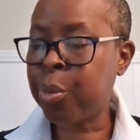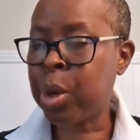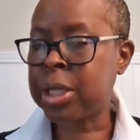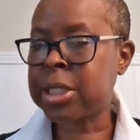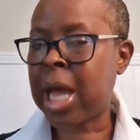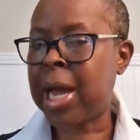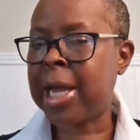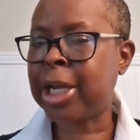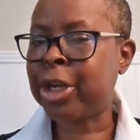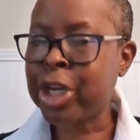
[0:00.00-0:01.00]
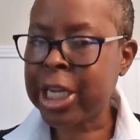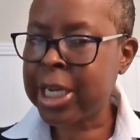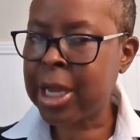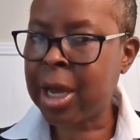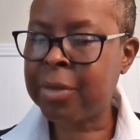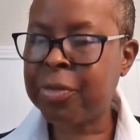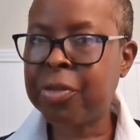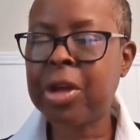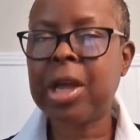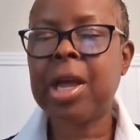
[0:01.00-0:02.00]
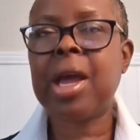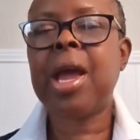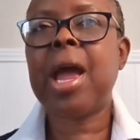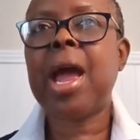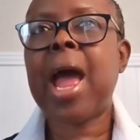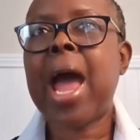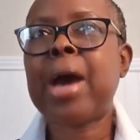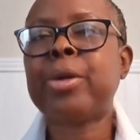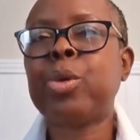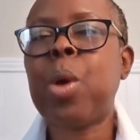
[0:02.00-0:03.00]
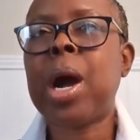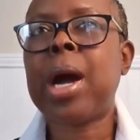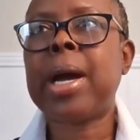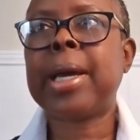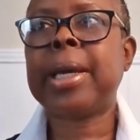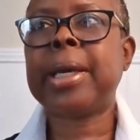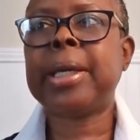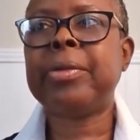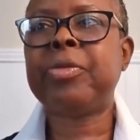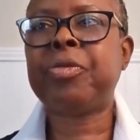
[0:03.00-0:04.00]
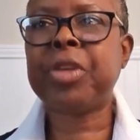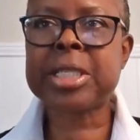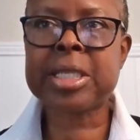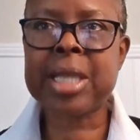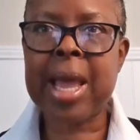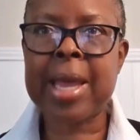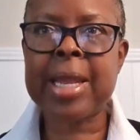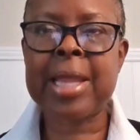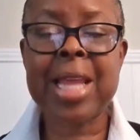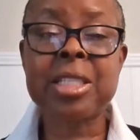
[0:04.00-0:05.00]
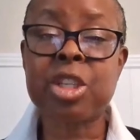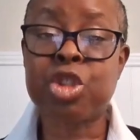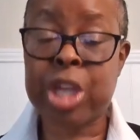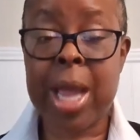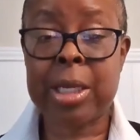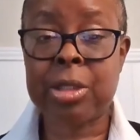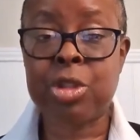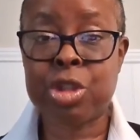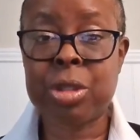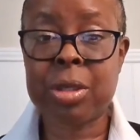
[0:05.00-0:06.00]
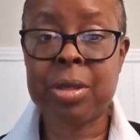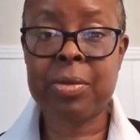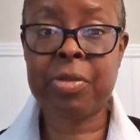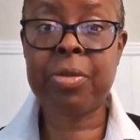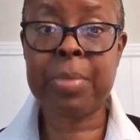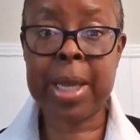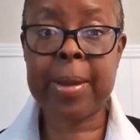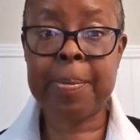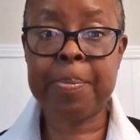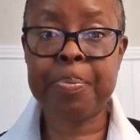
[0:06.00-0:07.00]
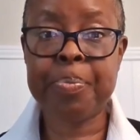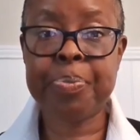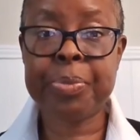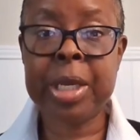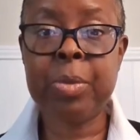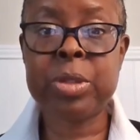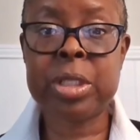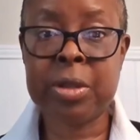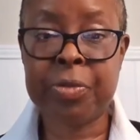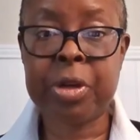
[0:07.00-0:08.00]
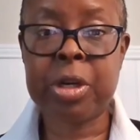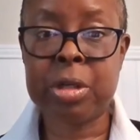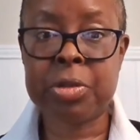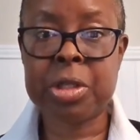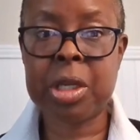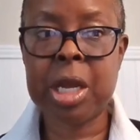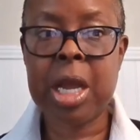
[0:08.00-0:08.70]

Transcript: Was I good enough? How do I fix that? And that's a challenge for me. It was difficult.